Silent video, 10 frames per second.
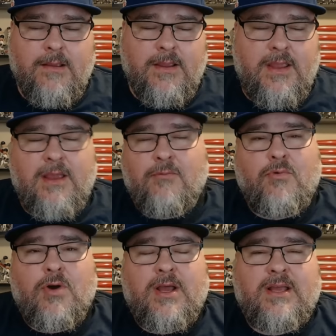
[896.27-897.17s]
it
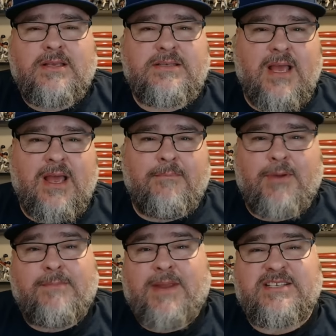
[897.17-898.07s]
was,
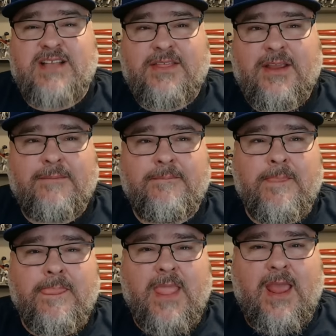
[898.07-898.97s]
but it means nothing.
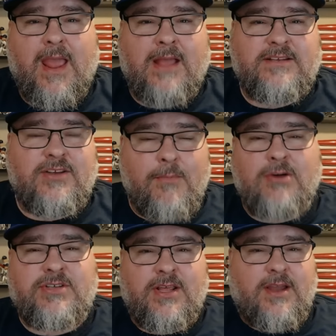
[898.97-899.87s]
And so
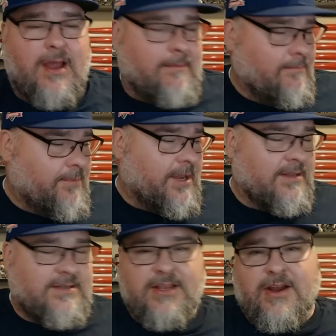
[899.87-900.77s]
most of the time,
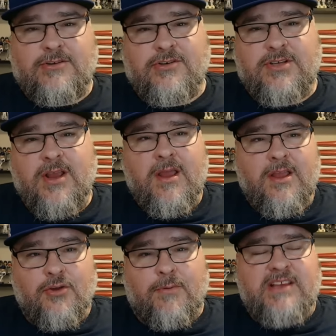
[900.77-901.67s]
because the Dodgers,
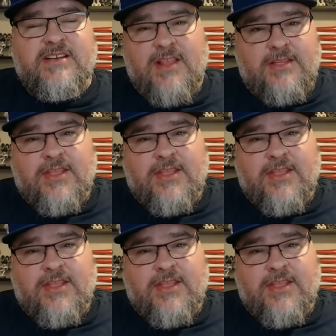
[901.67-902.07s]
the reason that